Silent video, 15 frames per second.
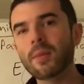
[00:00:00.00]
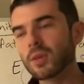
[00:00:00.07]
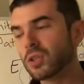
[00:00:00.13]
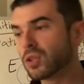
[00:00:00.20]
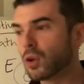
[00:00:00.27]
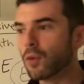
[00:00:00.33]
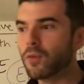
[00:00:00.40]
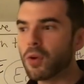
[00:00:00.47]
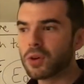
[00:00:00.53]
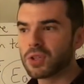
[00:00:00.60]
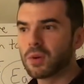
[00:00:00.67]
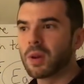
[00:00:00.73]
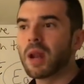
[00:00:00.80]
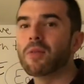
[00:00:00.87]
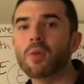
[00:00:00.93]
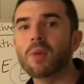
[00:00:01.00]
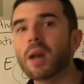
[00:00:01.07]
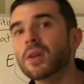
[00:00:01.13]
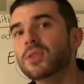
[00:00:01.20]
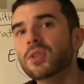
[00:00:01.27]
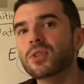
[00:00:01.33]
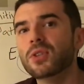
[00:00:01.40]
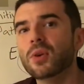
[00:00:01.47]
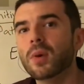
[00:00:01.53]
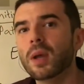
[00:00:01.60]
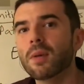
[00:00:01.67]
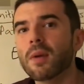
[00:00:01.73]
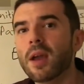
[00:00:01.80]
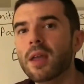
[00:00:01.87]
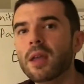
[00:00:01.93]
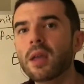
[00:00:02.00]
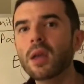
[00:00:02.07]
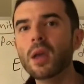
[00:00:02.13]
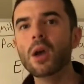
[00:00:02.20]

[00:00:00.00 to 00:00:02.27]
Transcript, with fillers: I'm just so focused on what everyone else is doing, right?